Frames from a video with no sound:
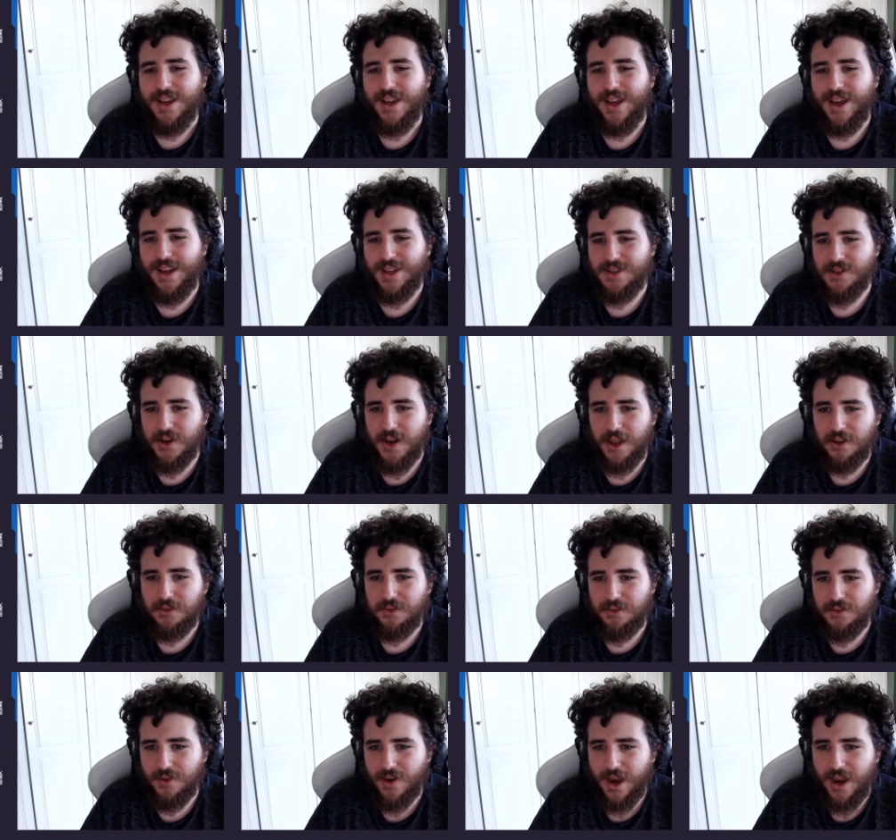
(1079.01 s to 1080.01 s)
so that I
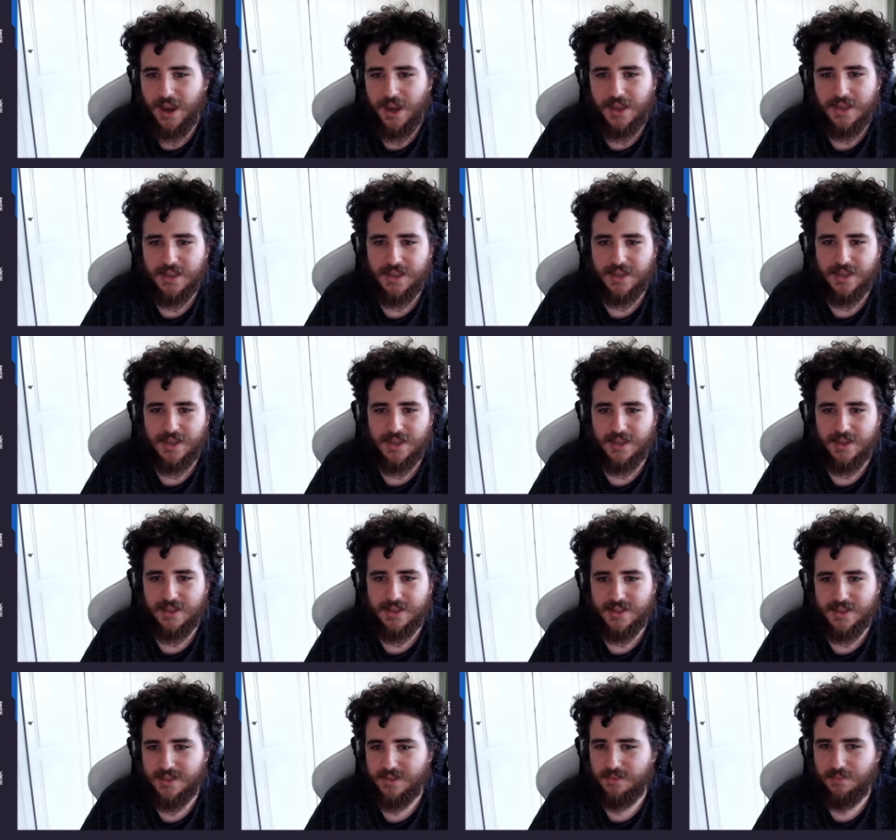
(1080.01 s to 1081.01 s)
could try
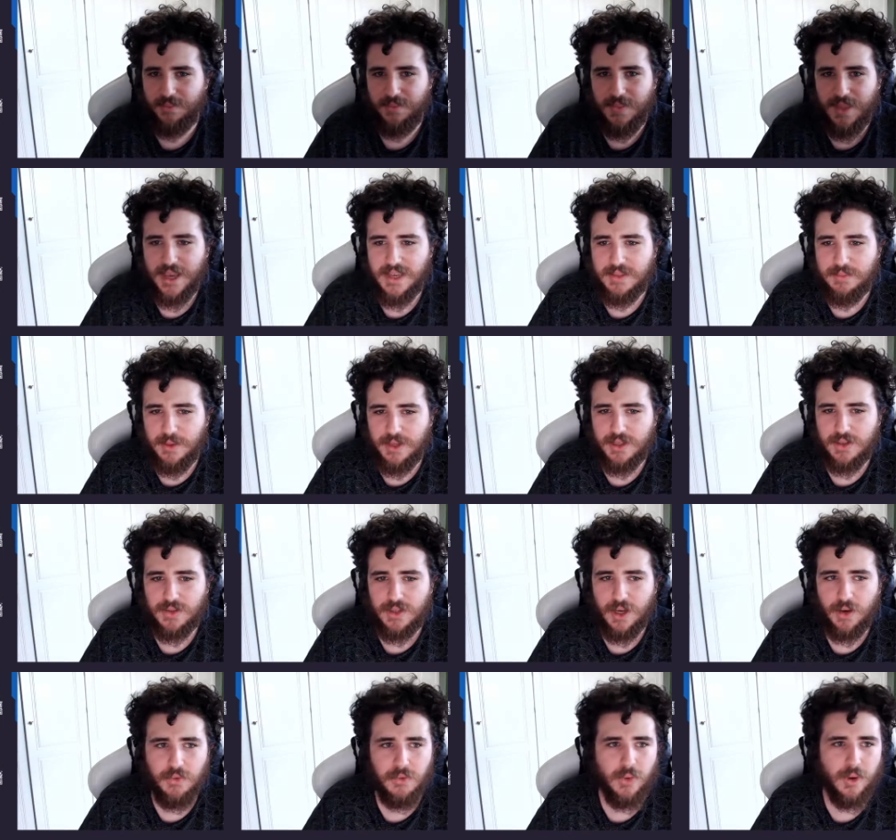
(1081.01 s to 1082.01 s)
this nice piece of
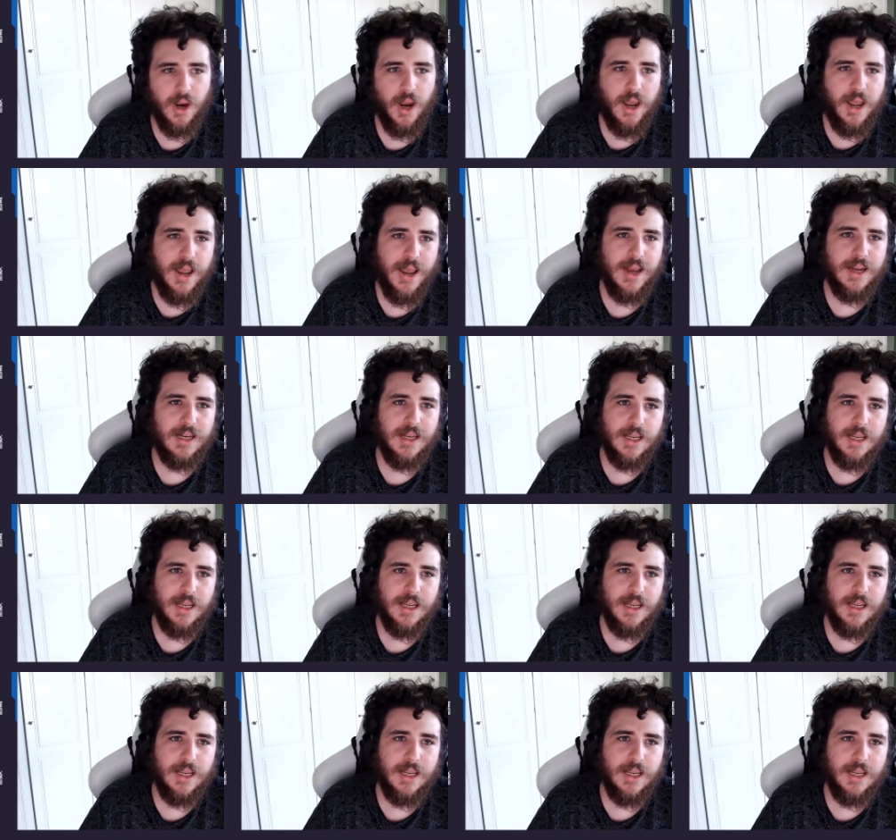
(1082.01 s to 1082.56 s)
software. And